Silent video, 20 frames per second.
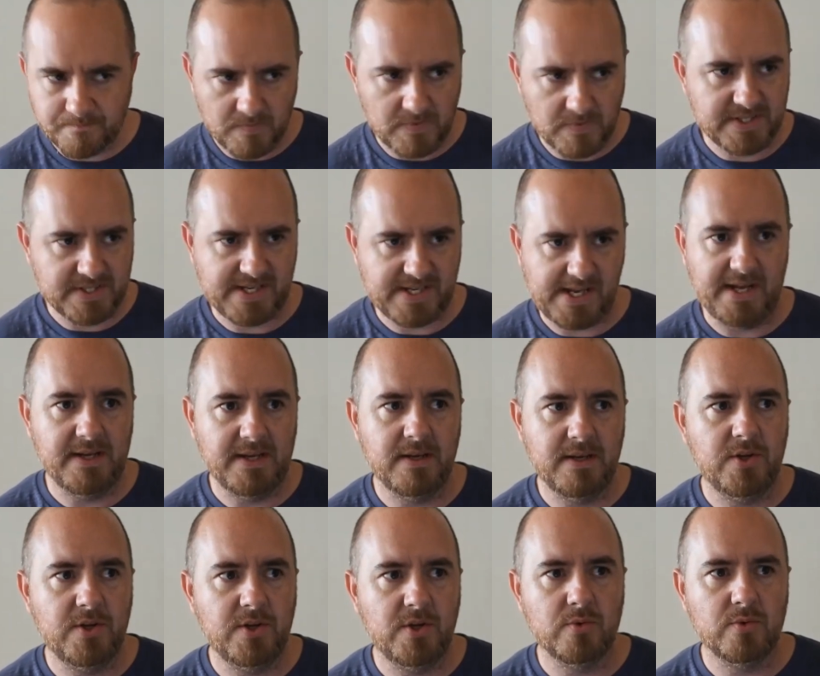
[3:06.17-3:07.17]
Say
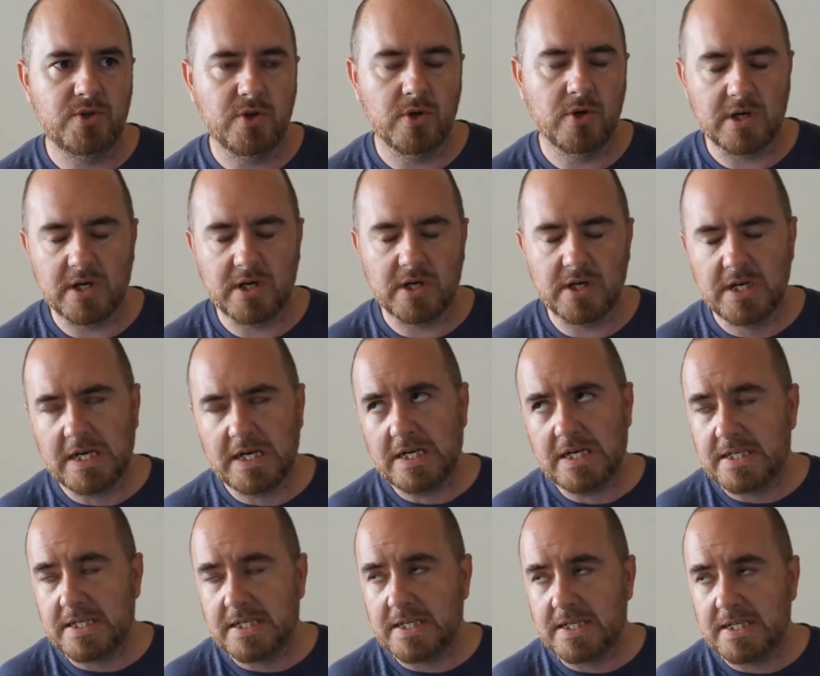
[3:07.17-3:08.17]
you took
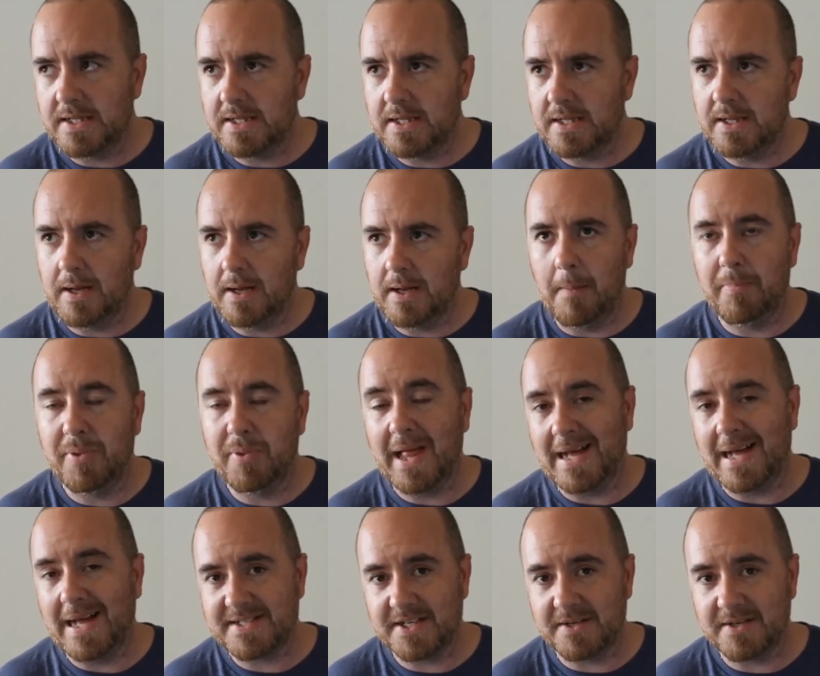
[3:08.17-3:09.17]
a
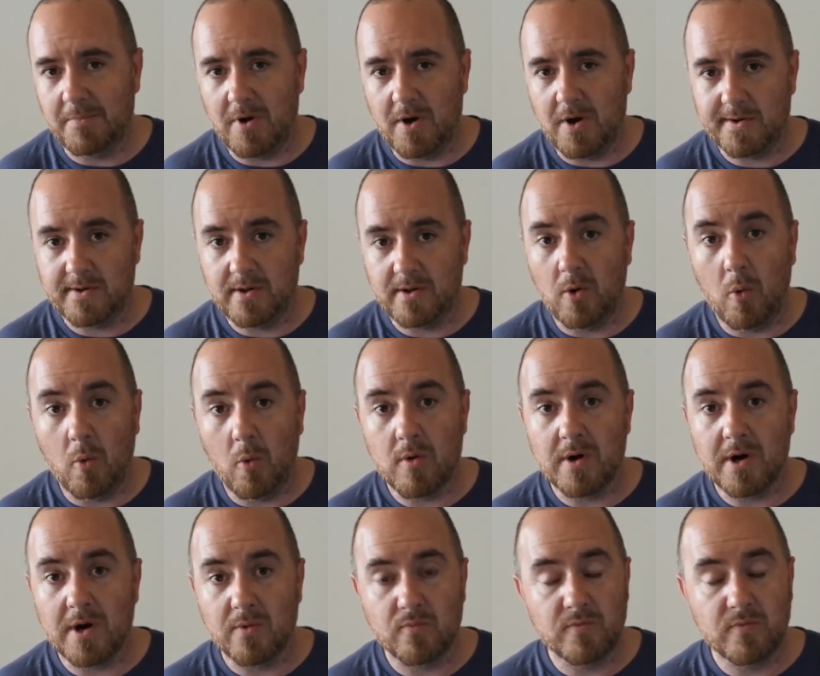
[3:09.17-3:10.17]
plastic model
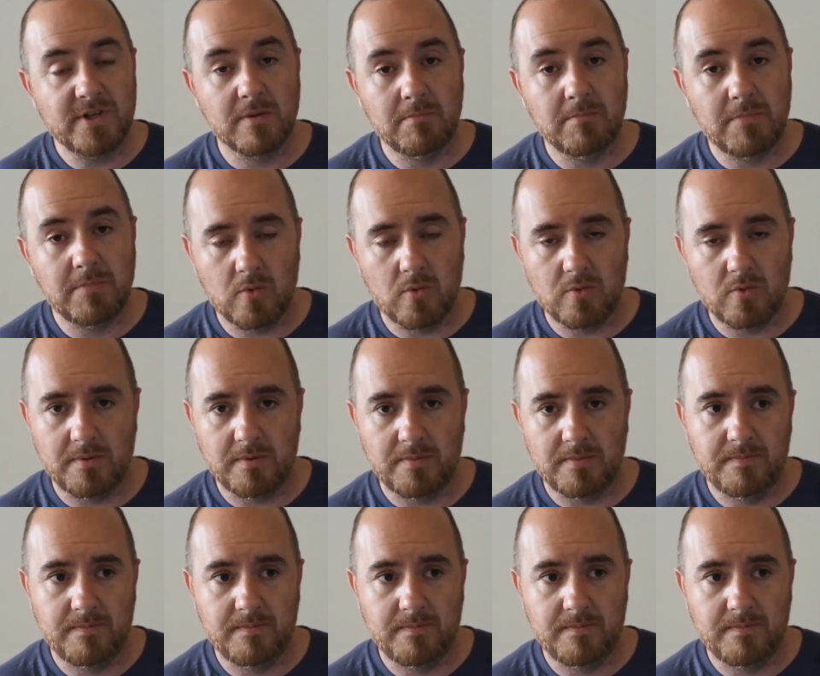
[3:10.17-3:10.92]
or a real bone